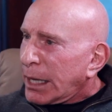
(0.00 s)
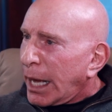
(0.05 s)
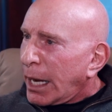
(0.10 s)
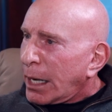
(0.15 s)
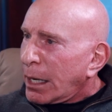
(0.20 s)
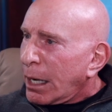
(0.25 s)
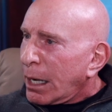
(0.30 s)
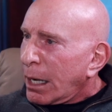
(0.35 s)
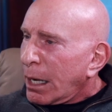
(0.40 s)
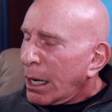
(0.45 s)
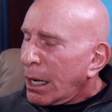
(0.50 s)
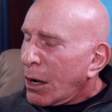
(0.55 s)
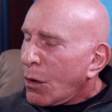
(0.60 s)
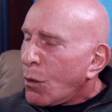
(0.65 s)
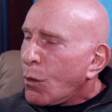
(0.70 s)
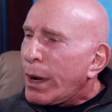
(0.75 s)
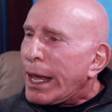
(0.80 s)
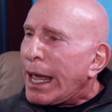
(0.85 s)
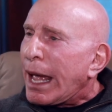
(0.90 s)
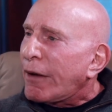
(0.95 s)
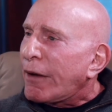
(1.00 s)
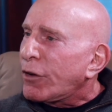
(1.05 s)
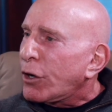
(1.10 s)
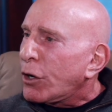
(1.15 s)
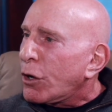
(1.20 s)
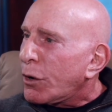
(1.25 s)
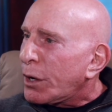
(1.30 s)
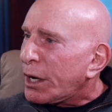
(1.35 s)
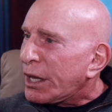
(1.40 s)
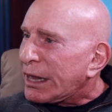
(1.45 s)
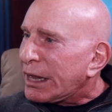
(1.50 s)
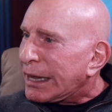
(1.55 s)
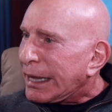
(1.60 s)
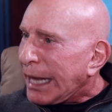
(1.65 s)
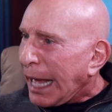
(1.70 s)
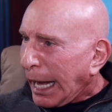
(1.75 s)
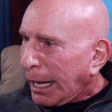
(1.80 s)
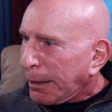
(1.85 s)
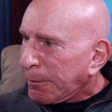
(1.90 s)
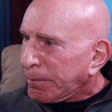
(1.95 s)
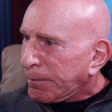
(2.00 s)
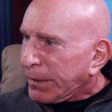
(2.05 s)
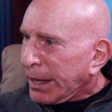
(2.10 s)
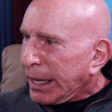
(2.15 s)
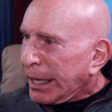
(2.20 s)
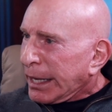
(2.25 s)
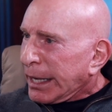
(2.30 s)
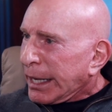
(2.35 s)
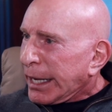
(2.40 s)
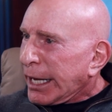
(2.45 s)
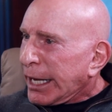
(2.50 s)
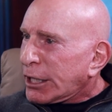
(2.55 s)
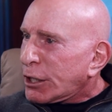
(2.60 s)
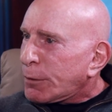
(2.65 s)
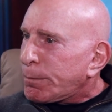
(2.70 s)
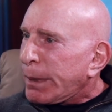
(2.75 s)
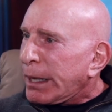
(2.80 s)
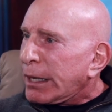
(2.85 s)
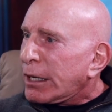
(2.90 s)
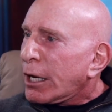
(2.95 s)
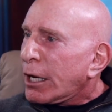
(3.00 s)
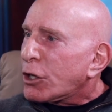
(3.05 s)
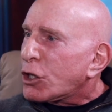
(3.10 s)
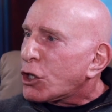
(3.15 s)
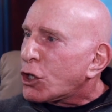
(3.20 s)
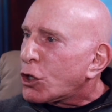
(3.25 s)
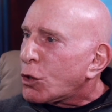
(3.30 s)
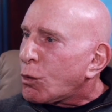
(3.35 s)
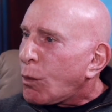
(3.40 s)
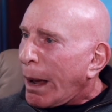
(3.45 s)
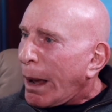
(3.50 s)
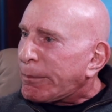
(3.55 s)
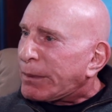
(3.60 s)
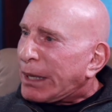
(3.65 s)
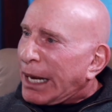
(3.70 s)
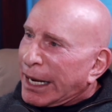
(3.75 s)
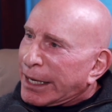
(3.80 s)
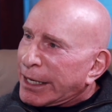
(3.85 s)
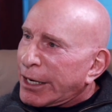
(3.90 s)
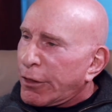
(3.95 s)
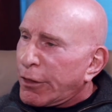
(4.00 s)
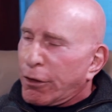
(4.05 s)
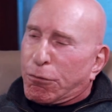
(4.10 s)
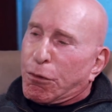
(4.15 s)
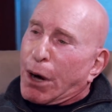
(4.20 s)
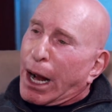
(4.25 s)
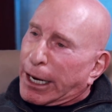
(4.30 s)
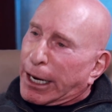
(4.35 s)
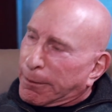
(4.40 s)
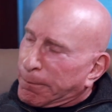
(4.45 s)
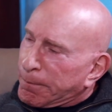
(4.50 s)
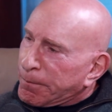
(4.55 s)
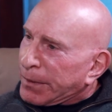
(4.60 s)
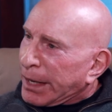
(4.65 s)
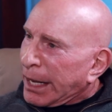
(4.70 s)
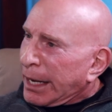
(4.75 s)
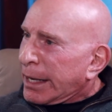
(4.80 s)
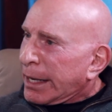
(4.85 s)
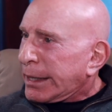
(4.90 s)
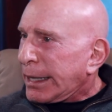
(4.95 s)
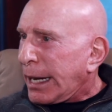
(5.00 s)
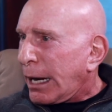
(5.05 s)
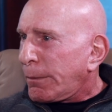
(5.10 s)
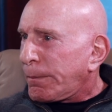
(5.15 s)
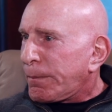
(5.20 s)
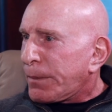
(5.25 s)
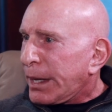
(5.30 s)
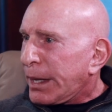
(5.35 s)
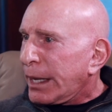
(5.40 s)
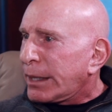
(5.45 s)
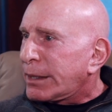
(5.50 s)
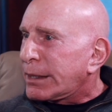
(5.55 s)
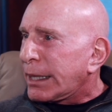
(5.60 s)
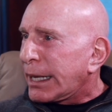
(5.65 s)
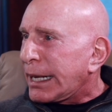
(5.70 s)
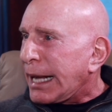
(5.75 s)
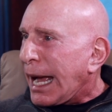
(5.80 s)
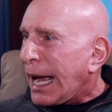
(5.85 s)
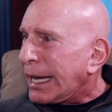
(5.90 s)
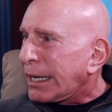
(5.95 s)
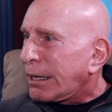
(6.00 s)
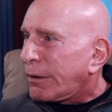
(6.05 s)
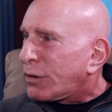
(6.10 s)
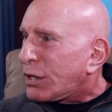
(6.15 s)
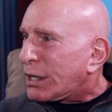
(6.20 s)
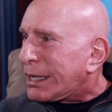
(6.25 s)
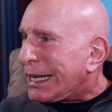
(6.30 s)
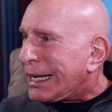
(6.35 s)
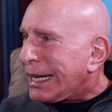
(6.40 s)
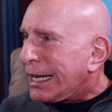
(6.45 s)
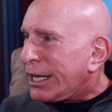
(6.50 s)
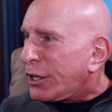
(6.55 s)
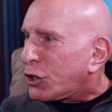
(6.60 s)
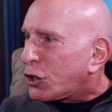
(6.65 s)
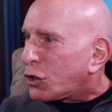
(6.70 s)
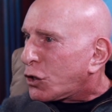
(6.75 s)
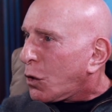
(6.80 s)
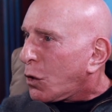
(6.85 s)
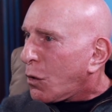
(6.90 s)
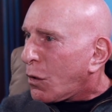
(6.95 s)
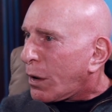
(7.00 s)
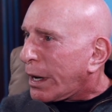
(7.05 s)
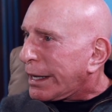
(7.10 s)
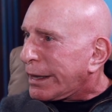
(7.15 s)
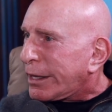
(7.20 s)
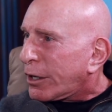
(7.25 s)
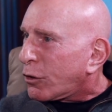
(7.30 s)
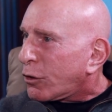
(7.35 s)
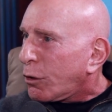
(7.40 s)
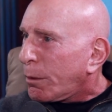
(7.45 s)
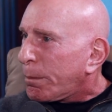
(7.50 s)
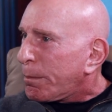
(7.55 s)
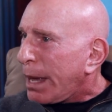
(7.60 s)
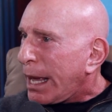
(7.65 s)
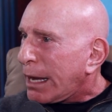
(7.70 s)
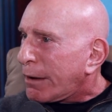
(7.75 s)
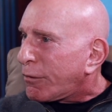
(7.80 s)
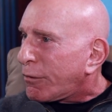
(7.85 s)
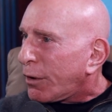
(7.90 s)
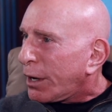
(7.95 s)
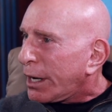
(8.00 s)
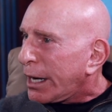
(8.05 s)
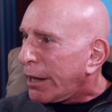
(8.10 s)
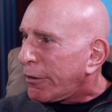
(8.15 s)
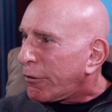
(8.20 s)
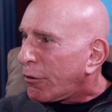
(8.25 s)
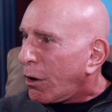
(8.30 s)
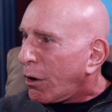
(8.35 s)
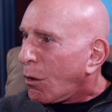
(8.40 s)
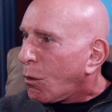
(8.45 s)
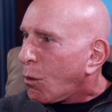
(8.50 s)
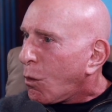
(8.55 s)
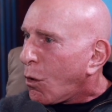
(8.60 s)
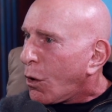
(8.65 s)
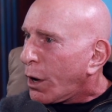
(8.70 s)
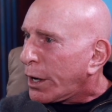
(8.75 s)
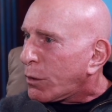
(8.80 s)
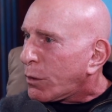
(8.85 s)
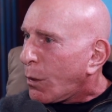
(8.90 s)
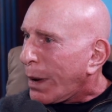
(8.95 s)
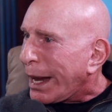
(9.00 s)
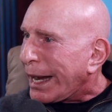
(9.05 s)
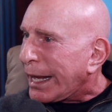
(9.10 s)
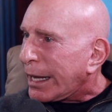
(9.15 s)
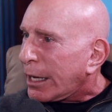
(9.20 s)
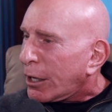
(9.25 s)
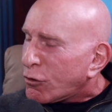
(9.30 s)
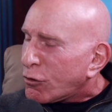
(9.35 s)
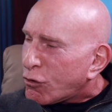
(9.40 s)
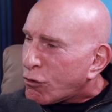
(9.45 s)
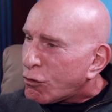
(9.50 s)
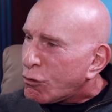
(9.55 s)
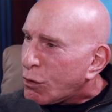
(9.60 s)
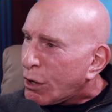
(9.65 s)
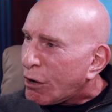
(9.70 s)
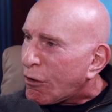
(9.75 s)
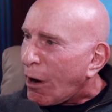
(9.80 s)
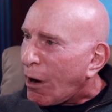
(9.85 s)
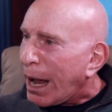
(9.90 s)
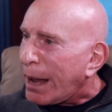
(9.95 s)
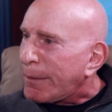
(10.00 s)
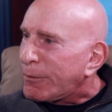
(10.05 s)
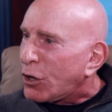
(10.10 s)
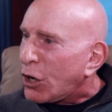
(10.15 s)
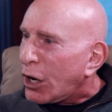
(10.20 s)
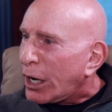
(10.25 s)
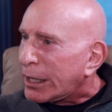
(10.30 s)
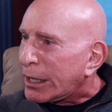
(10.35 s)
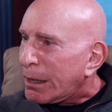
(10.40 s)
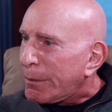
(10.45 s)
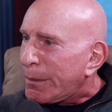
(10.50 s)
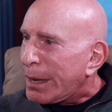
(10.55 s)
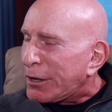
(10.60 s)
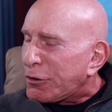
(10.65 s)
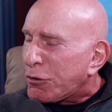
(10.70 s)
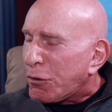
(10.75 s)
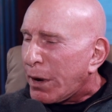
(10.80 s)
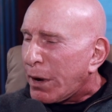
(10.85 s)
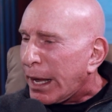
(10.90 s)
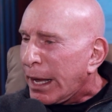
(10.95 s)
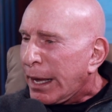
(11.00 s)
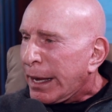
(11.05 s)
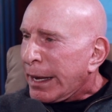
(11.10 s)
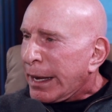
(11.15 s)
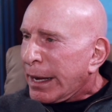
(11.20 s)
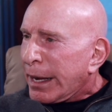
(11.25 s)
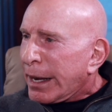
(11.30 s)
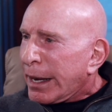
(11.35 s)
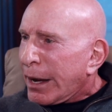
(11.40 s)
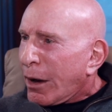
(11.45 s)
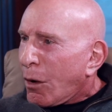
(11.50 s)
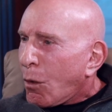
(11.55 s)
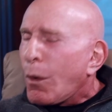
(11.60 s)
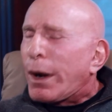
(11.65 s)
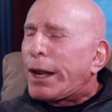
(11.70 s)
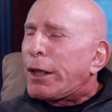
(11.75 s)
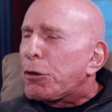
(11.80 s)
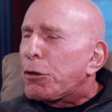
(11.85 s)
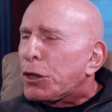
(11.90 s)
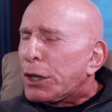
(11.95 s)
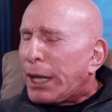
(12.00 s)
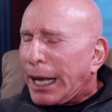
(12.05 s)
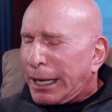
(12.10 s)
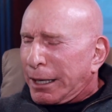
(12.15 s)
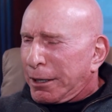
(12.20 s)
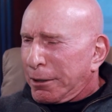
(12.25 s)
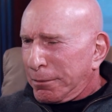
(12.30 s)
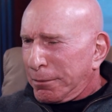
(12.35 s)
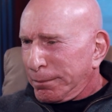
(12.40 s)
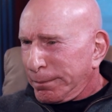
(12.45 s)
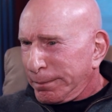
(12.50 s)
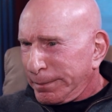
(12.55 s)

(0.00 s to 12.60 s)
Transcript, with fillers: then, we haven't heard a thing. It's been swept under the rug. Now, it's the kind of seedy story that could make for another award winning true crime documentary. What do you think?